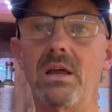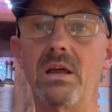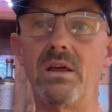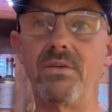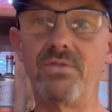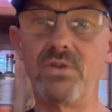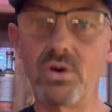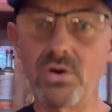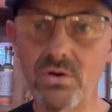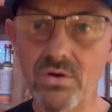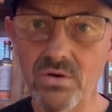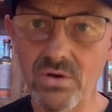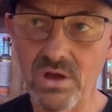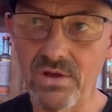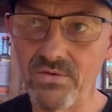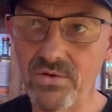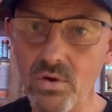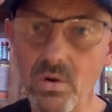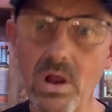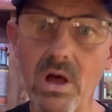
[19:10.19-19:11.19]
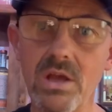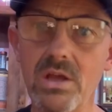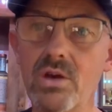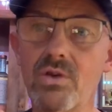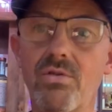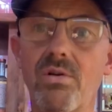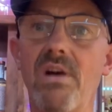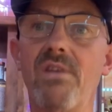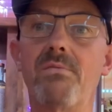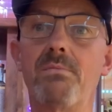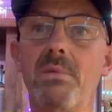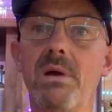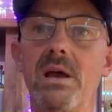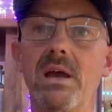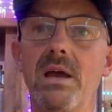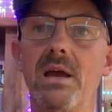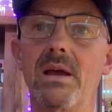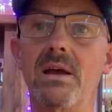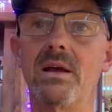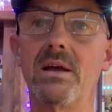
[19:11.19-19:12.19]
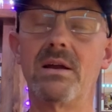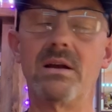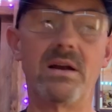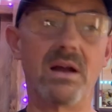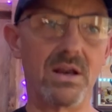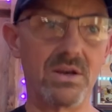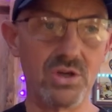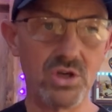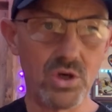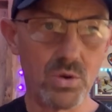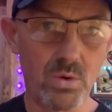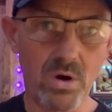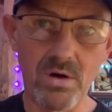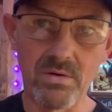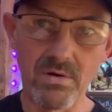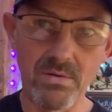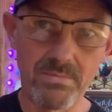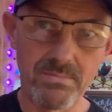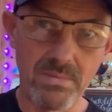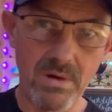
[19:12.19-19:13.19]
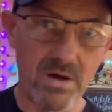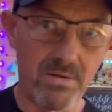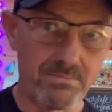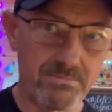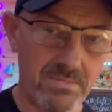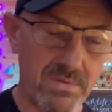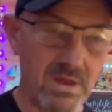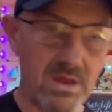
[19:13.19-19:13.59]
If you like your craft beer and you are a